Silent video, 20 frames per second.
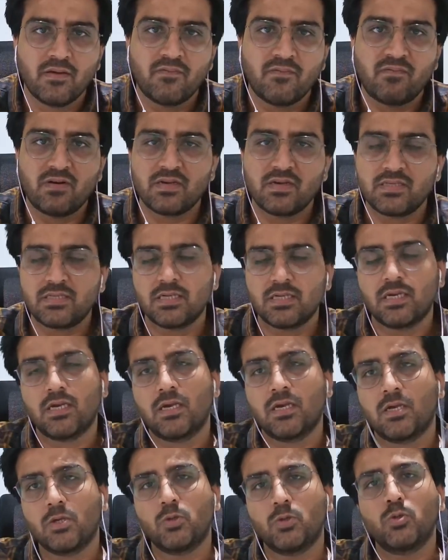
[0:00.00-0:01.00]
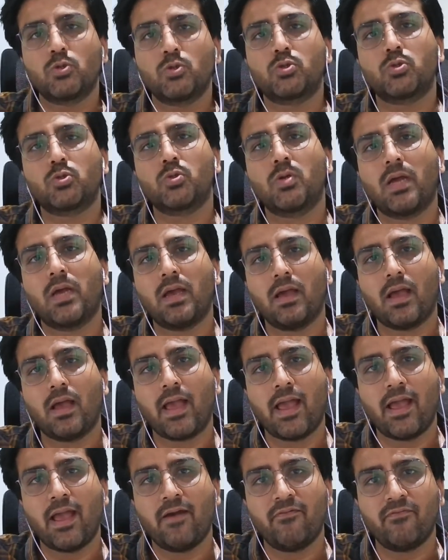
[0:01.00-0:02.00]
First, you should
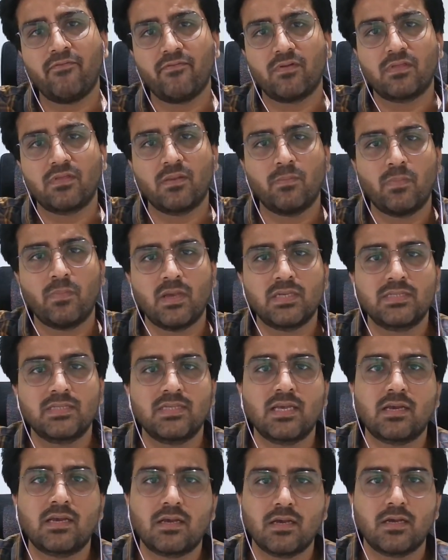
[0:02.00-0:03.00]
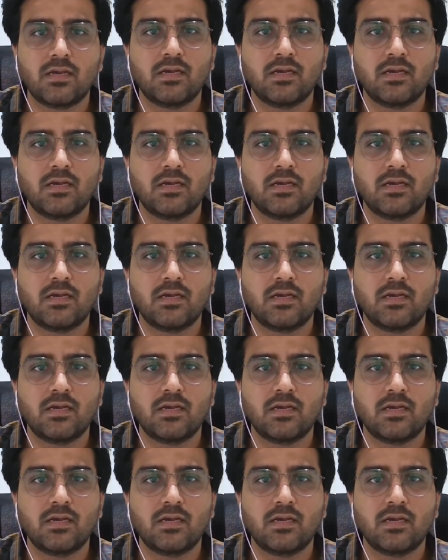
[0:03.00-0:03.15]
have the basic